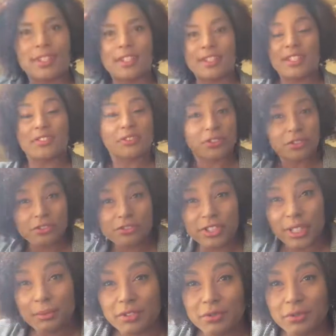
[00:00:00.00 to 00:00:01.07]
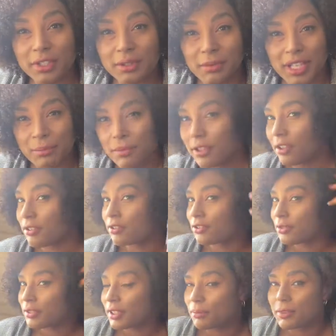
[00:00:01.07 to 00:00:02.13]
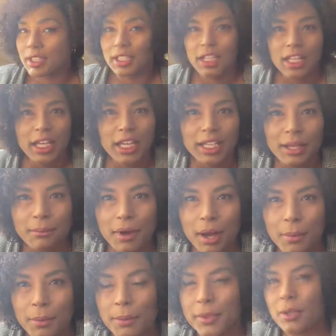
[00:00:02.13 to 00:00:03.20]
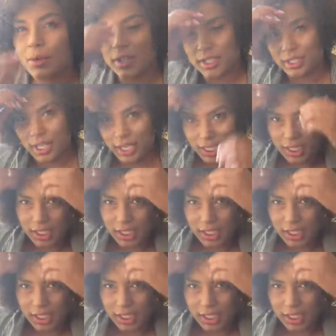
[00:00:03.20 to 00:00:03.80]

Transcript: This curl jam is really making my curls do something, and I'm probably going to like,